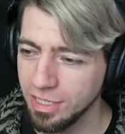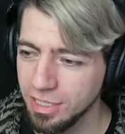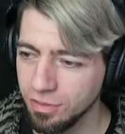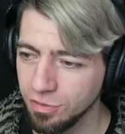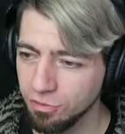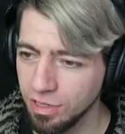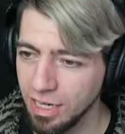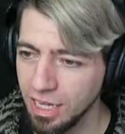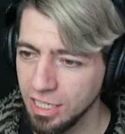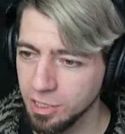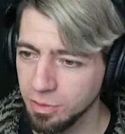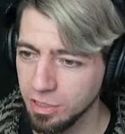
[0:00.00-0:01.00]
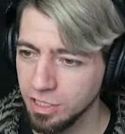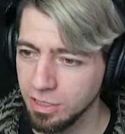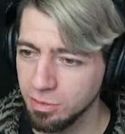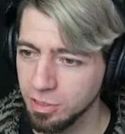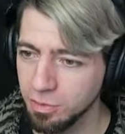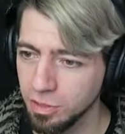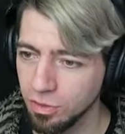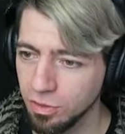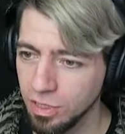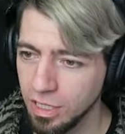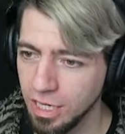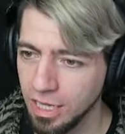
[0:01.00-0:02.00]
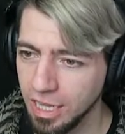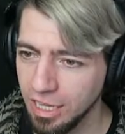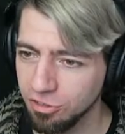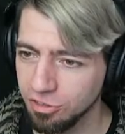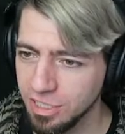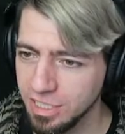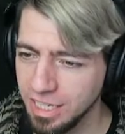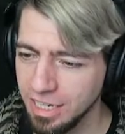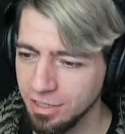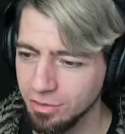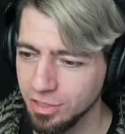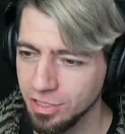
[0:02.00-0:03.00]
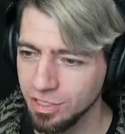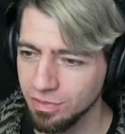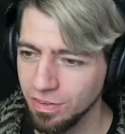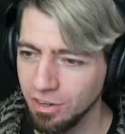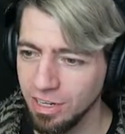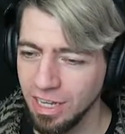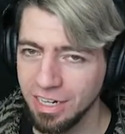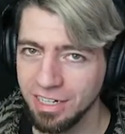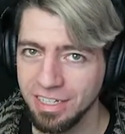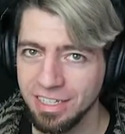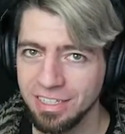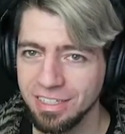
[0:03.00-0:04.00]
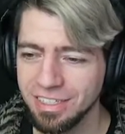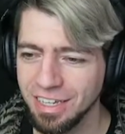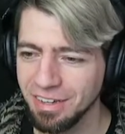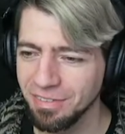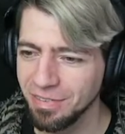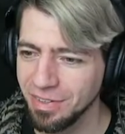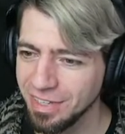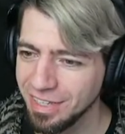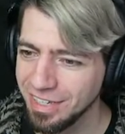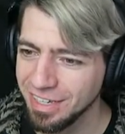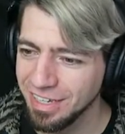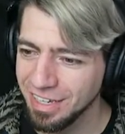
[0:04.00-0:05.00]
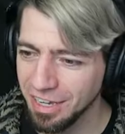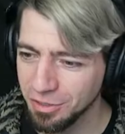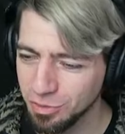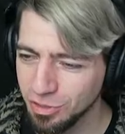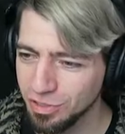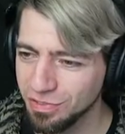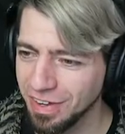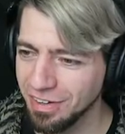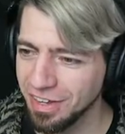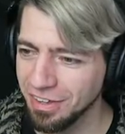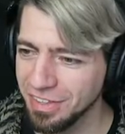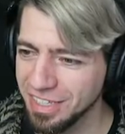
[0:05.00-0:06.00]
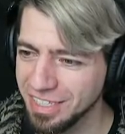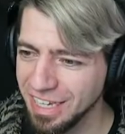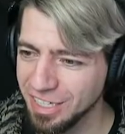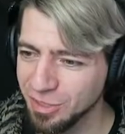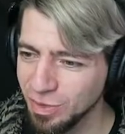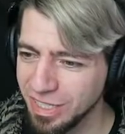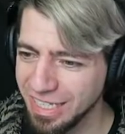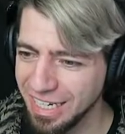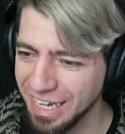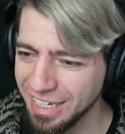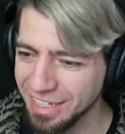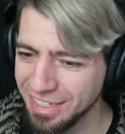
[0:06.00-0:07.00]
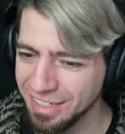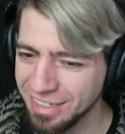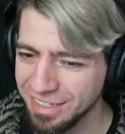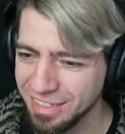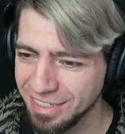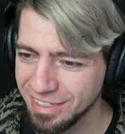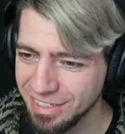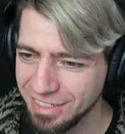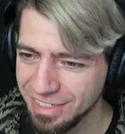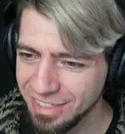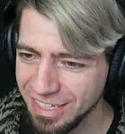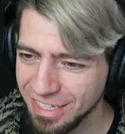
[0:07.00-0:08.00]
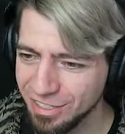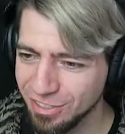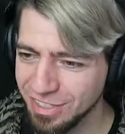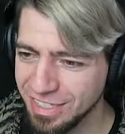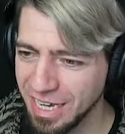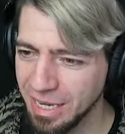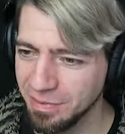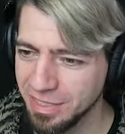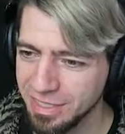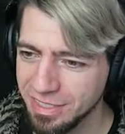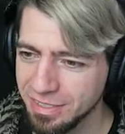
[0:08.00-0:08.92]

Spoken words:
didn't even realize, but he seems to be doing an electric attack, which is very handy because, as we just found out, this guy's weak to lightning. So that's good timing.